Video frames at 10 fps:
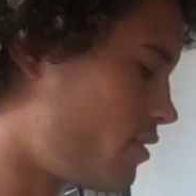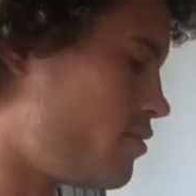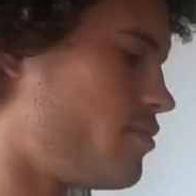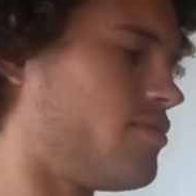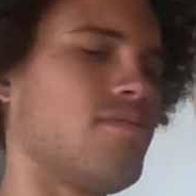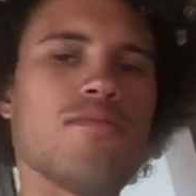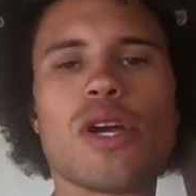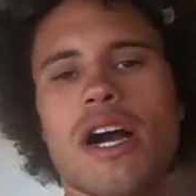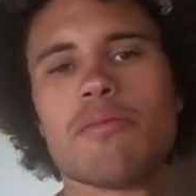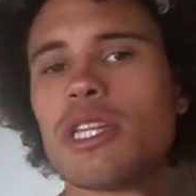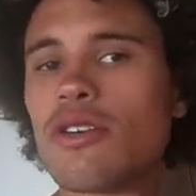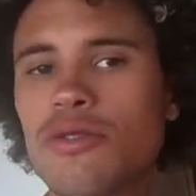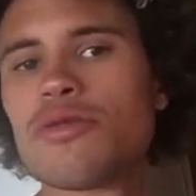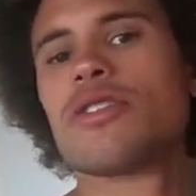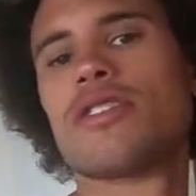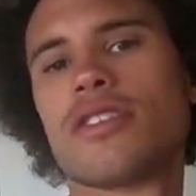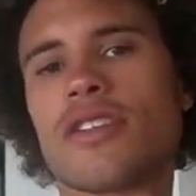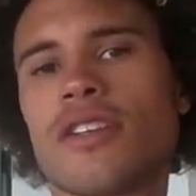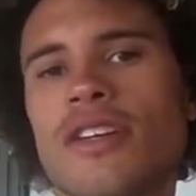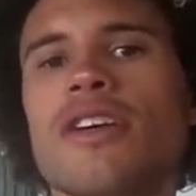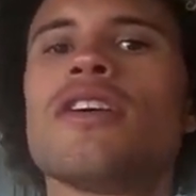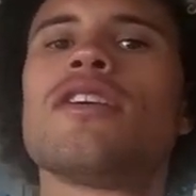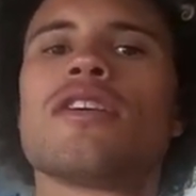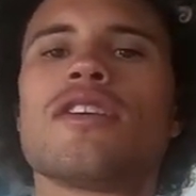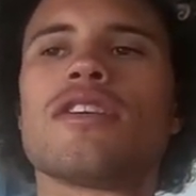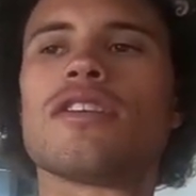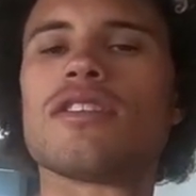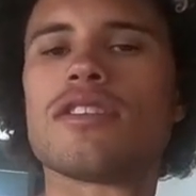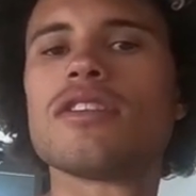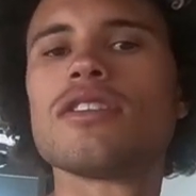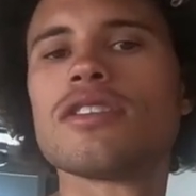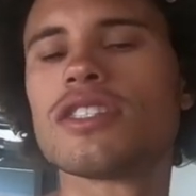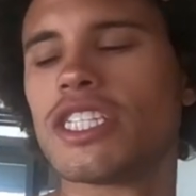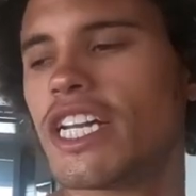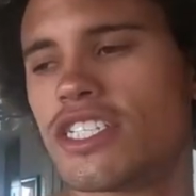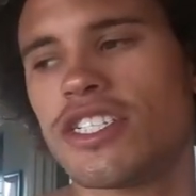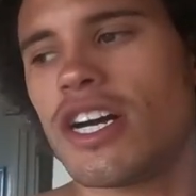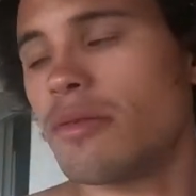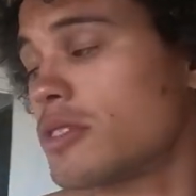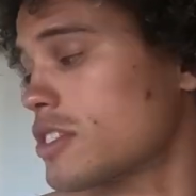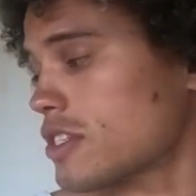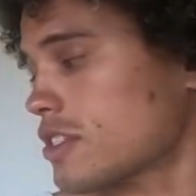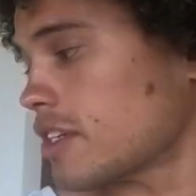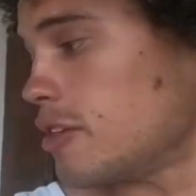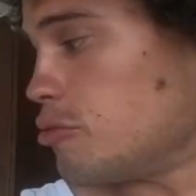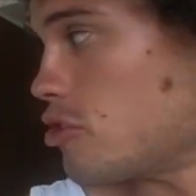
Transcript: I had to blow out balloons. 8 balloons. Shannon's job is just to get